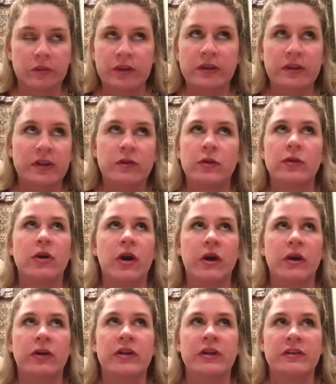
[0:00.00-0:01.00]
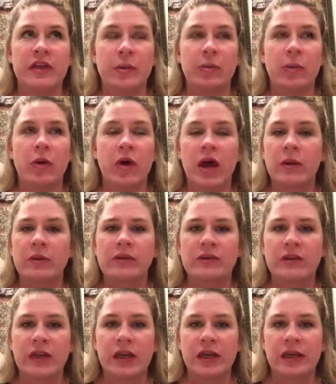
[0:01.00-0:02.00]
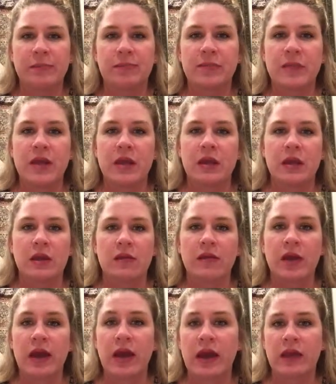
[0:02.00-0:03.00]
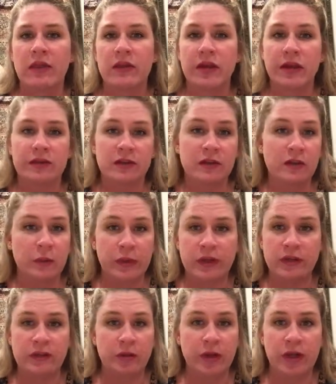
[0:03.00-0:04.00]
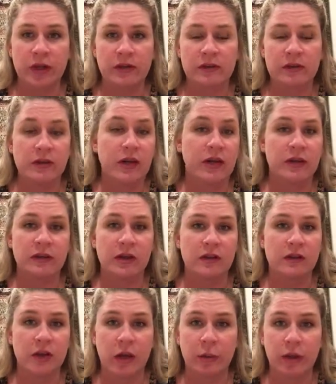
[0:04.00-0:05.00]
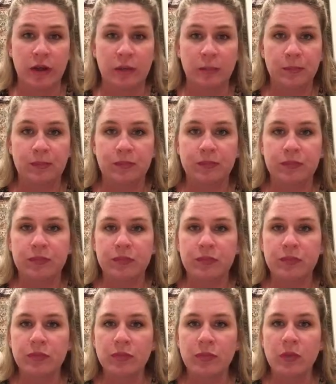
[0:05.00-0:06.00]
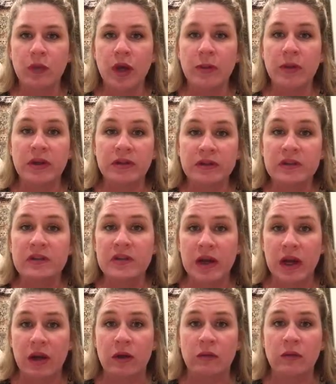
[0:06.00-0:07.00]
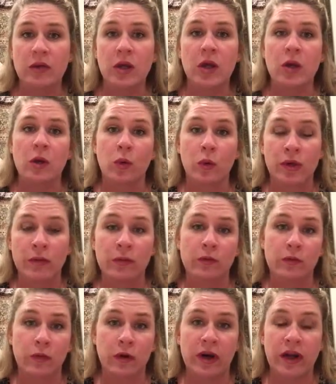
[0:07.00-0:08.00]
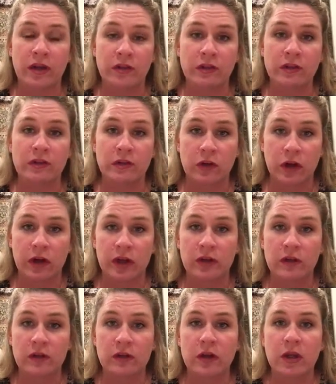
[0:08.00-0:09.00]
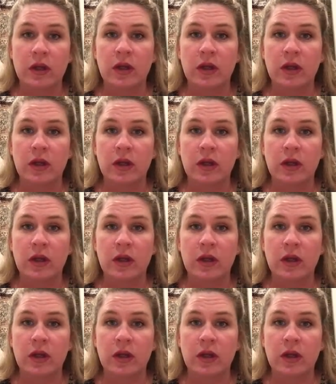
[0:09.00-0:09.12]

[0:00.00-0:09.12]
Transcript: let's give you a concrete example. I would say if I had the next 6 weeks, I'm going to study a topic. I'm going to sit down a week before I actually start it,